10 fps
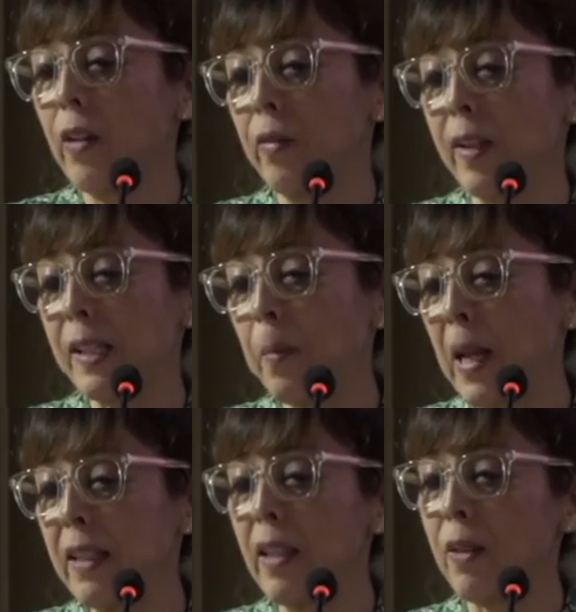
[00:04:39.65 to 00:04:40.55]
of
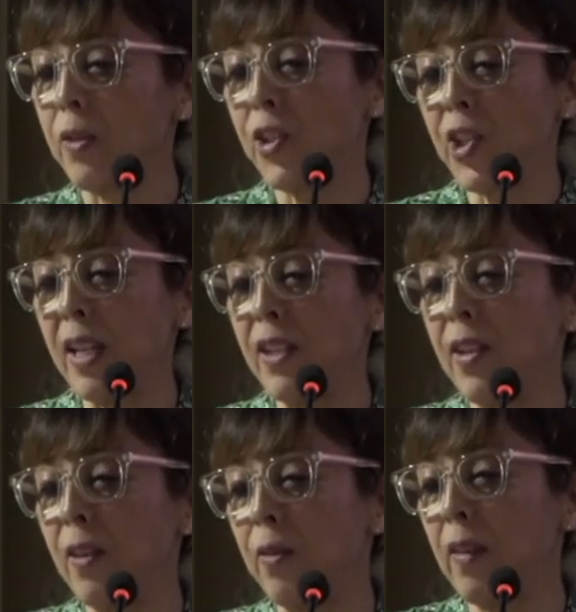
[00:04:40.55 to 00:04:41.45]
expanding or
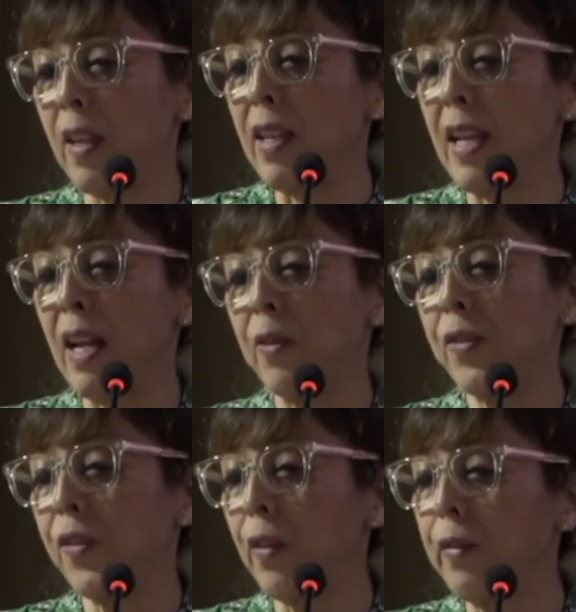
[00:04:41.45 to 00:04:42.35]
changing or taking out
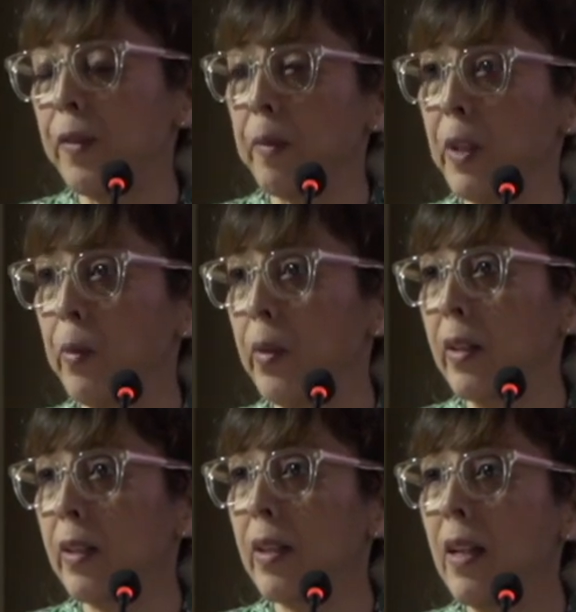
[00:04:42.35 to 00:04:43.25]
stuff from the
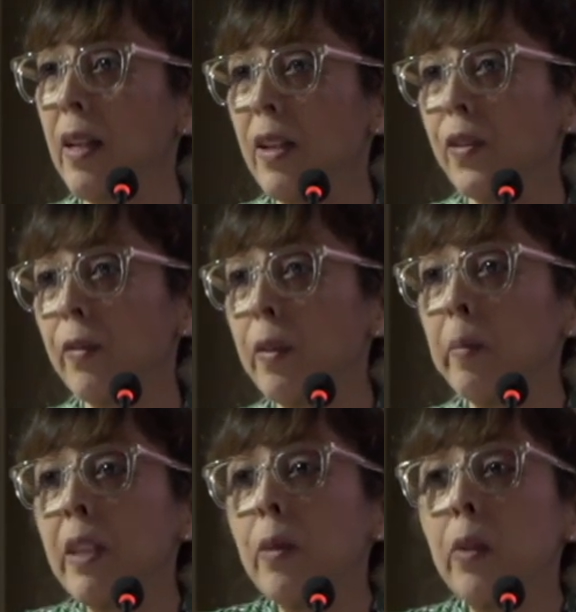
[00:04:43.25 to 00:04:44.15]
work. So for
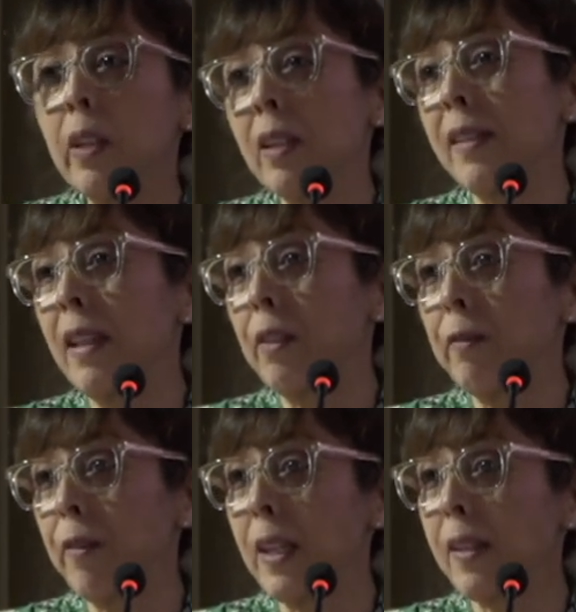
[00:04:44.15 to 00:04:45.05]
me, the work is never
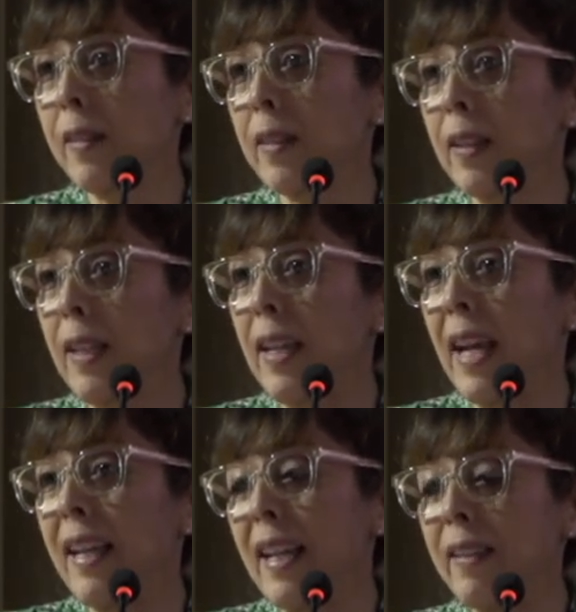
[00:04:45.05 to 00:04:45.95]
fixed.
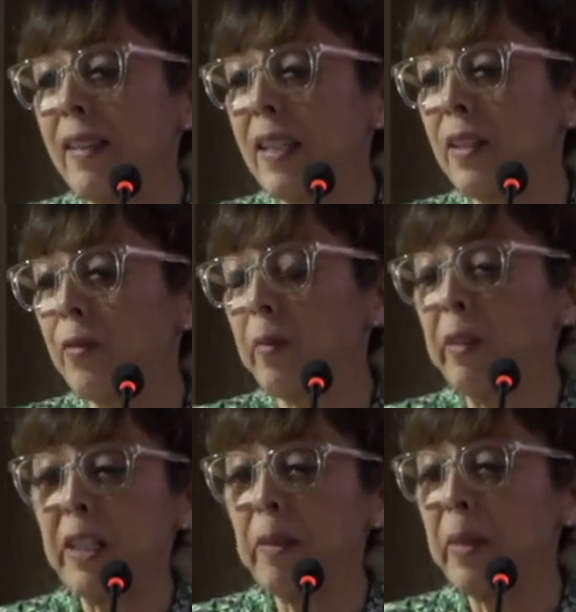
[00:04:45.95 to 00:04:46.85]
And I think from the
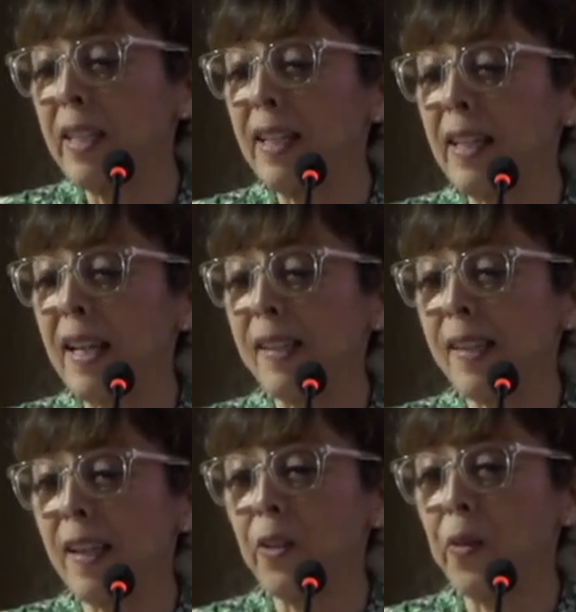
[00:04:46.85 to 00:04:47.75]
very beginning, I
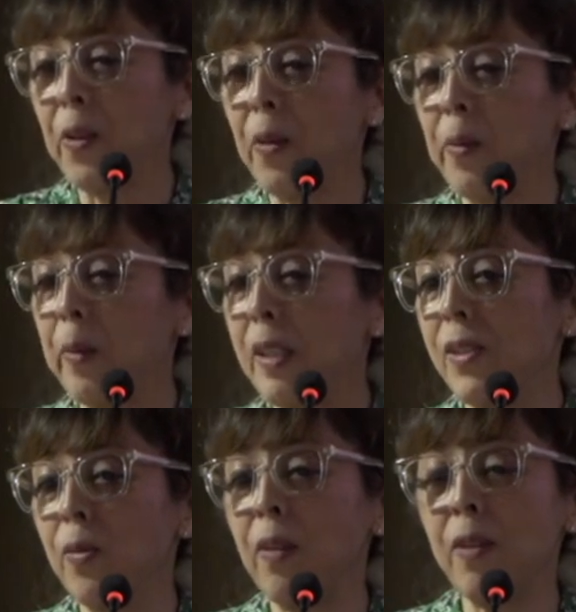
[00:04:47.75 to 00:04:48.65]
said, you know, it's
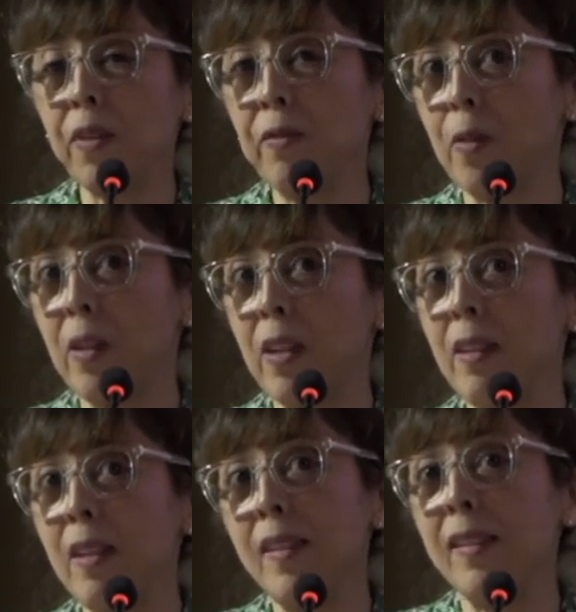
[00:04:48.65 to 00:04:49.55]
two thousand fourteen,
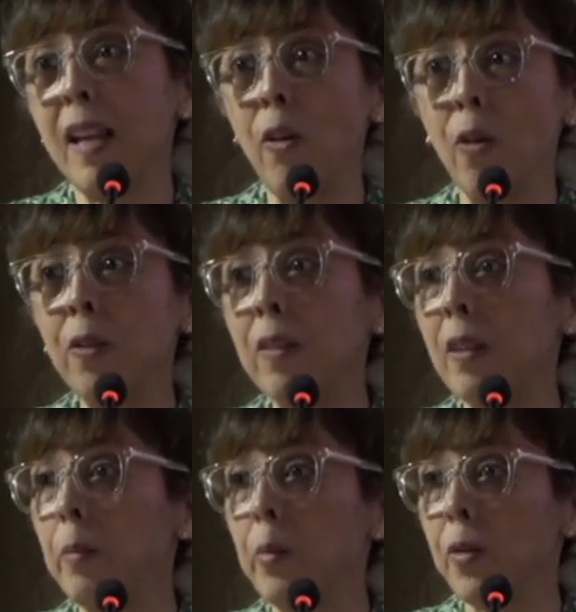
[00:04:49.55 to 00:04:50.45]
this is a
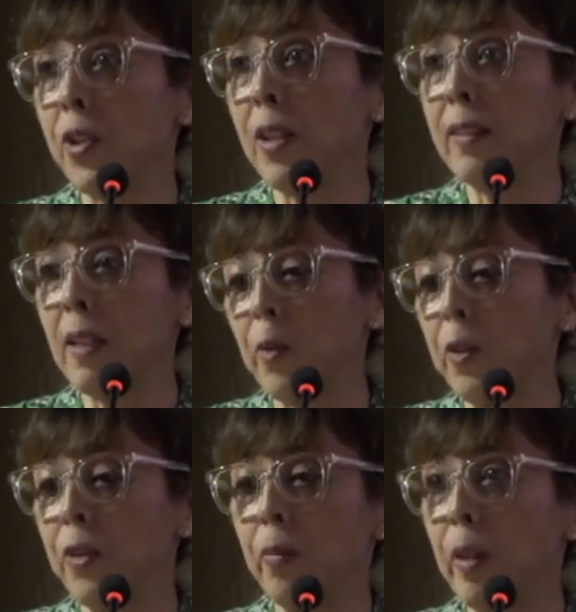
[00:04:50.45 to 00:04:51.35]
long-term project. I'm
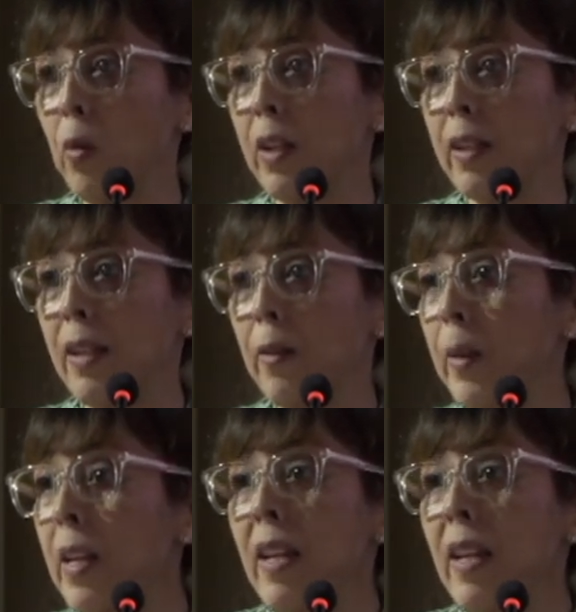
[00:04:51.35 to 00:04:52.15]
going to be working